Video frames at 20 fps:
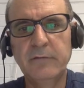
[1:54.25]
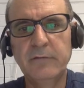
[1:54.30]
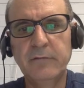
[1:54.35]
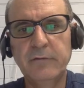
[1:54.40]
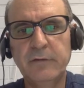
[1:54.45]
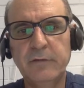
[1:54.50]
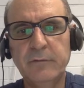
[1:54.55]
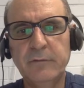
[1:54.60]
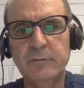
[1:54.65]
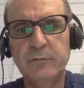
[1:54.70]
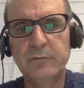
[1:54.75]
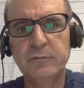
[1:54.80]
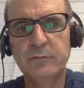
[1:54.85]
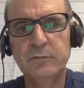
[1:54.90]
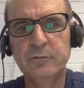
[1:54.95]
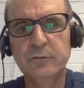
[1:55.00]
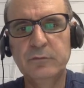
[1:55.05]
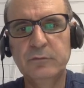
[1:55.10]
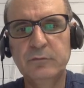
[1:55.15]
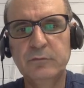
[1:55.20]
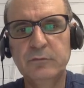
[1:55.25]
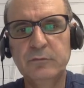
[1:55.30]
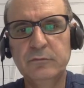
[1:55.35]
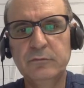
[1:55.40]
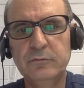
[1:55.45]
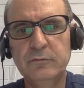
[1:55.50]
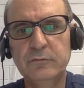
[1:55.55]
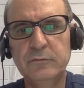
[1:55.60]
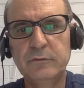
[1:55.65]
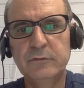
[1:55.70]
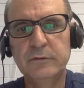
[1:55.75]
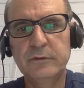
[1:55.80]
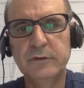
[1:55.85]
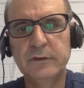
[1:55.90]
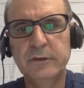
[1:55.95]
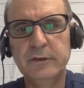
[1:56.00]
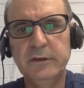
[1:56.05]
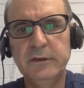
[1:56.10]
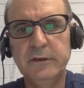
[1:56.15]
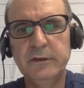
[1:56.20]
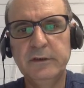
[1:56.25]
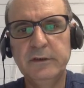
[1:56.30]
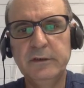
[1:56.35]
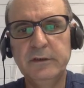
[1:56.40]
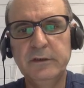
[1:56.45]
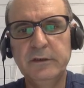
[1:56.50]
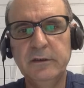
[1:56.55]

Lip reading: From 2 to 3,